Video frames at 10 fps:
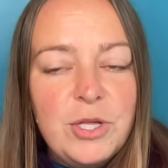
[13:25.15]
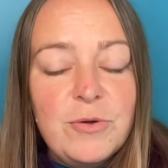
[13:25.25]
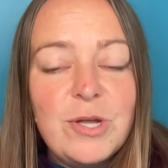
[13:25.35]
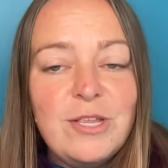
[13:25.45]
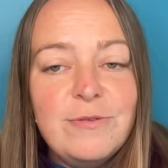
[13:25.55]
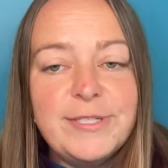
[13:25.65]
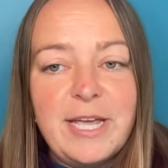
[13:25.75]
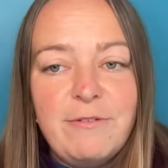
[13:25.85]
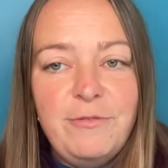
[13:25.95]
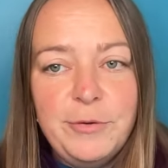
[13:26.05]
You can use
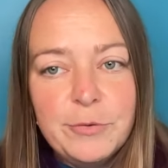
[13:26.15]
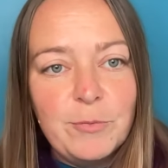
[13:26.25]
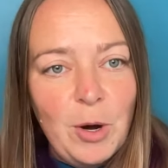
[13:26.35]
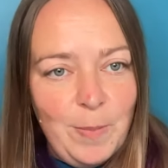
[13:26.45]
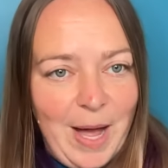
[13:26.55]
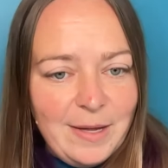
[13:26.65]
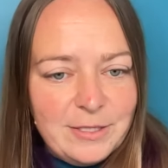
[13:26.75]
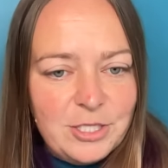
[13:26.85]
a food robot.